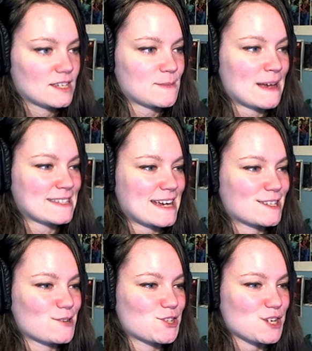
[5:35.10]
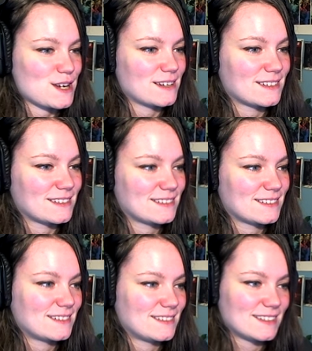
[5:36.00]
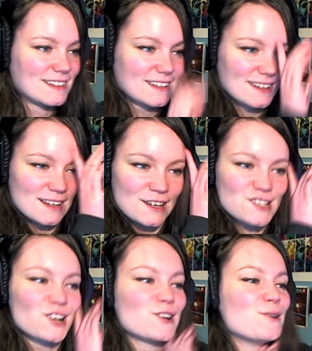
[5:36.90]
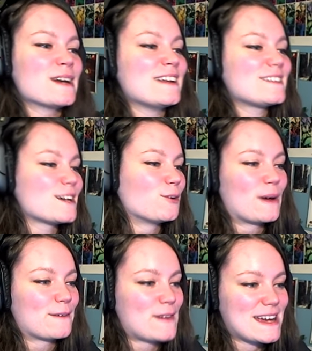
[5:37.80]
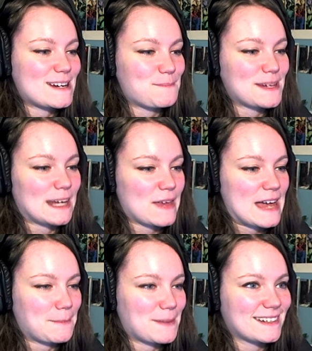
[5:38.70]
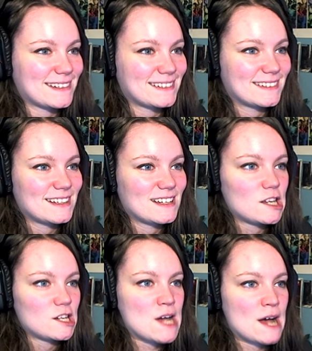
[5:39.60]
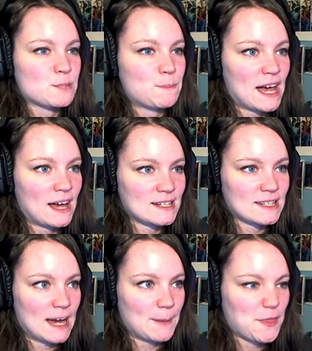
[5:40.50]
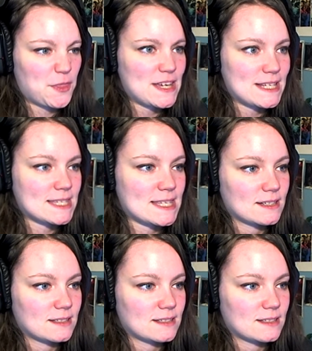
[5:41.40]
Smells like sushi. You told her that you didn't want to fight, but nothing happened. Not bad. And how about this?